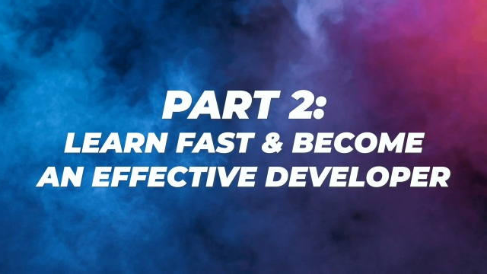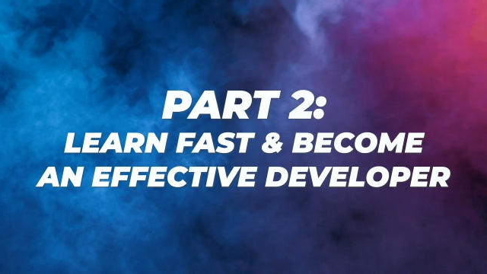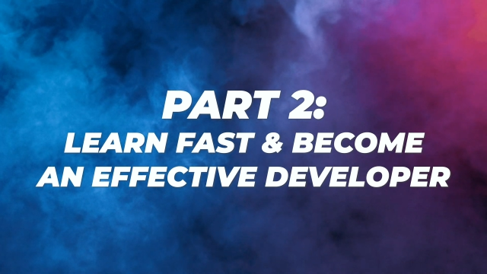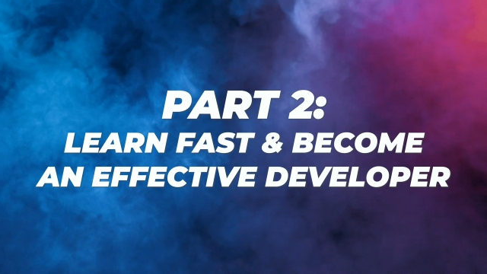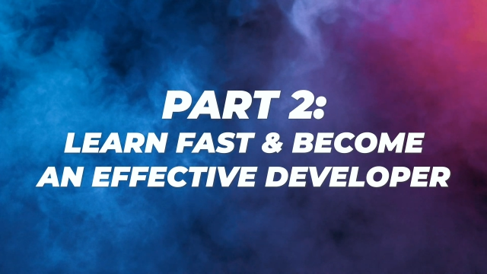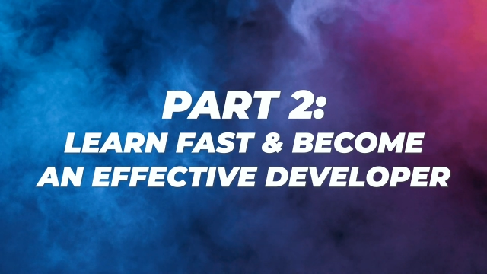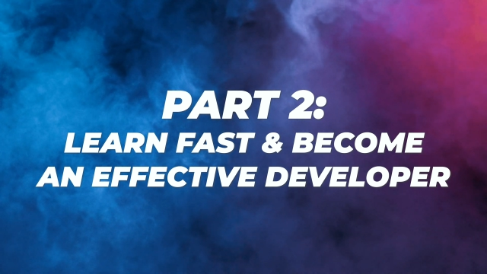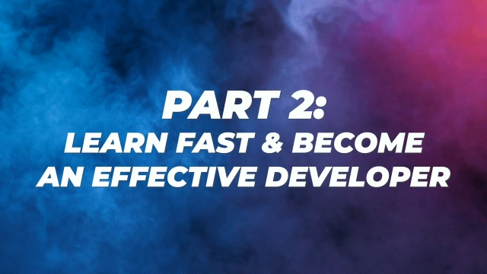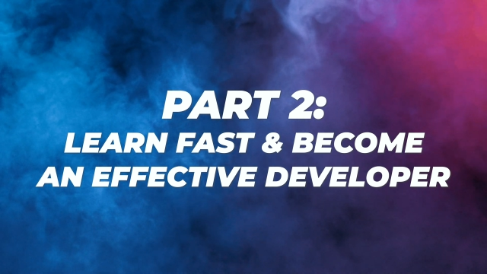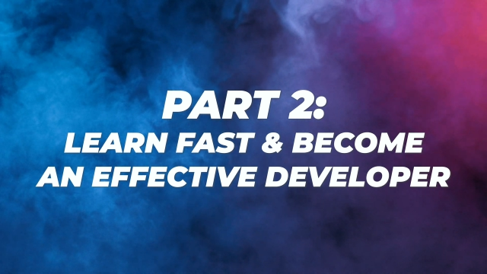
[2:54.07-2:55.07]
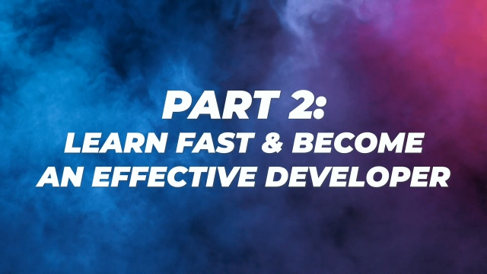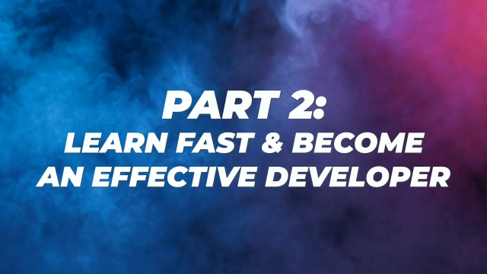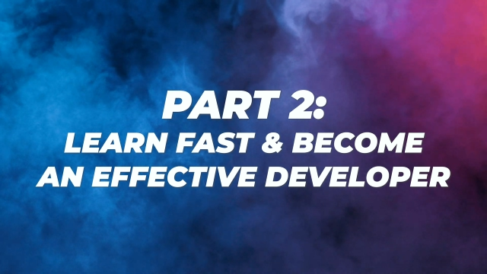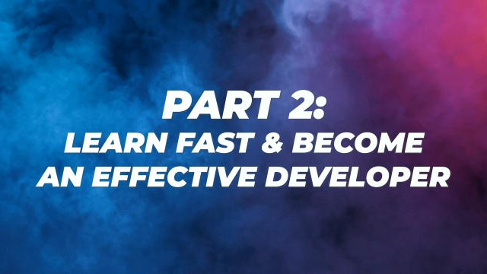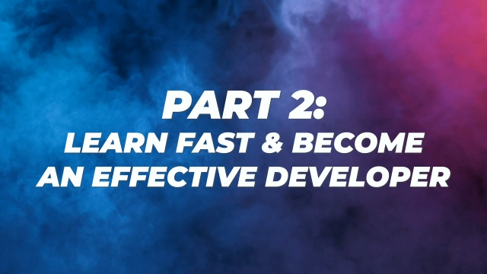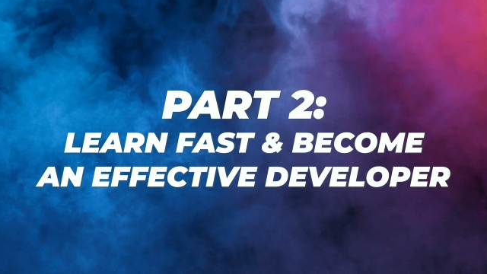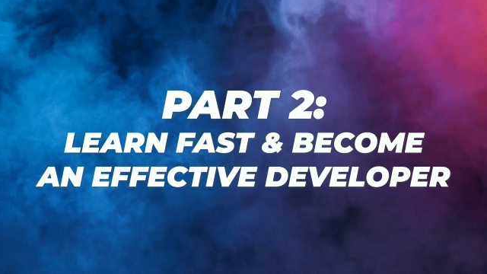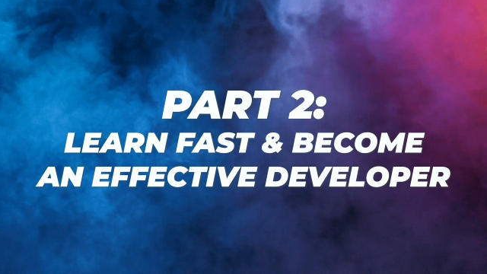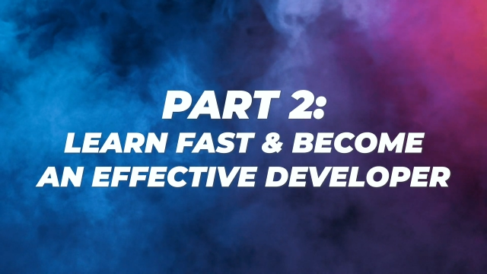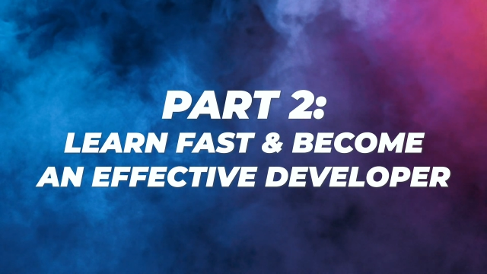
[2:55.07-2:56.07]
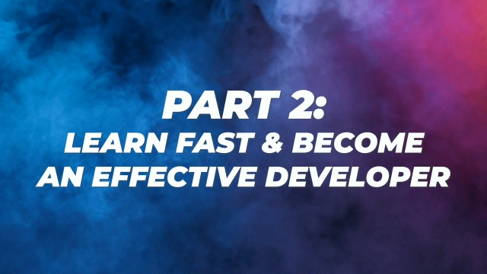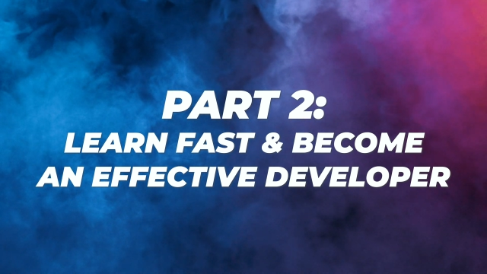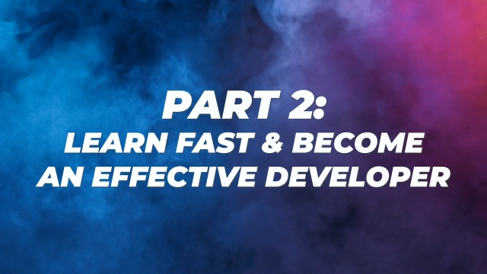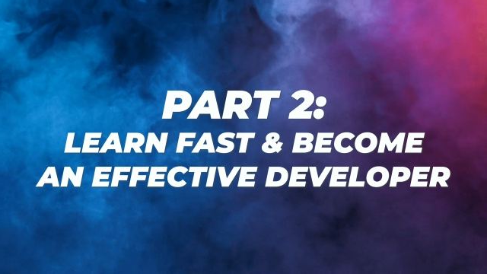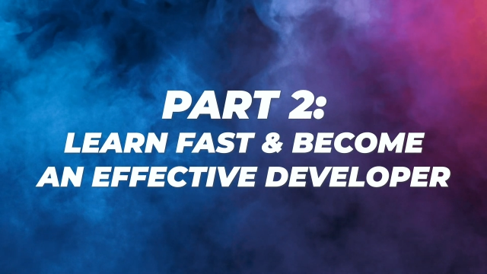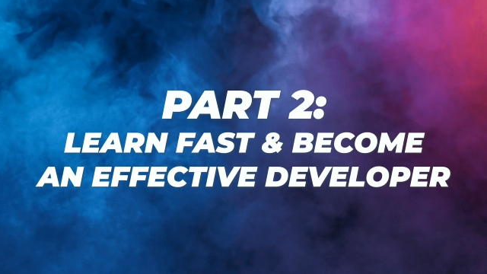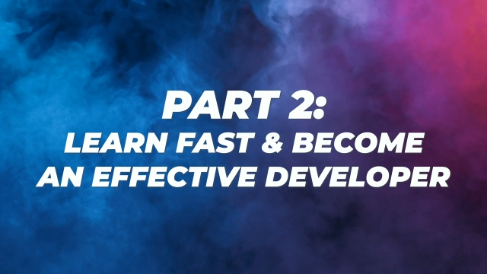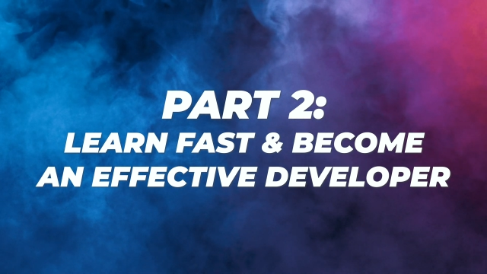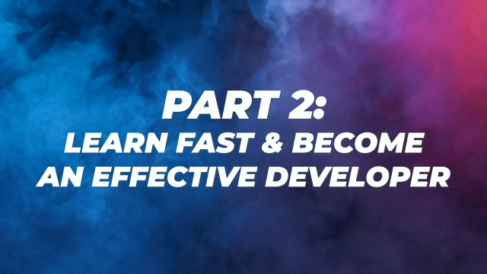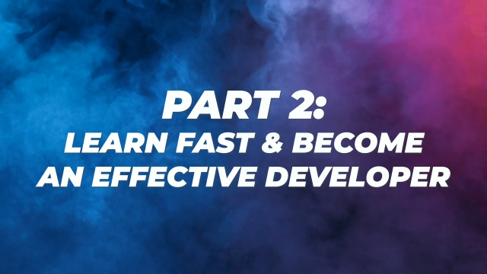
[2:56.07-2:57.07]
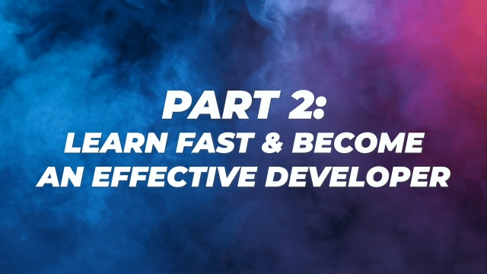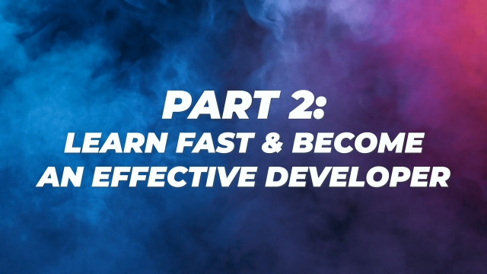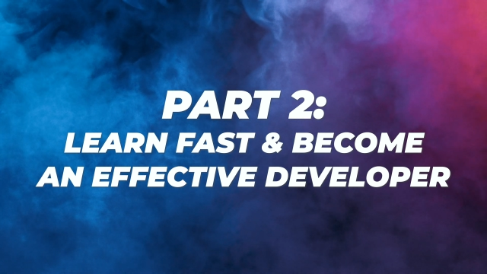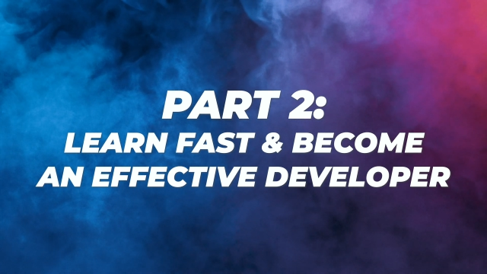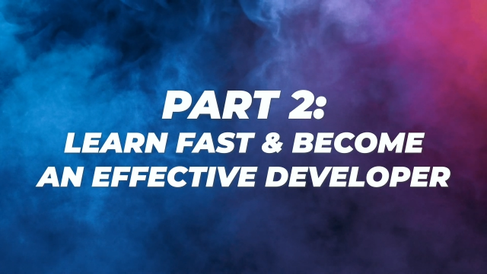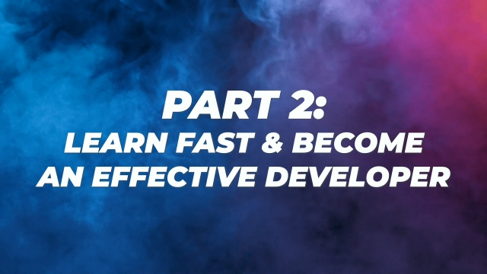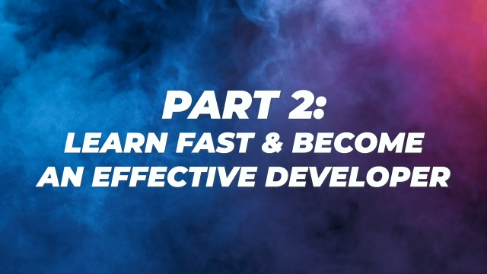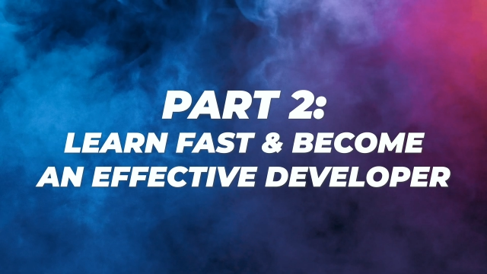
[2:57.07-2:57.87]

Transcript: No face is visible, so there are no lips to read.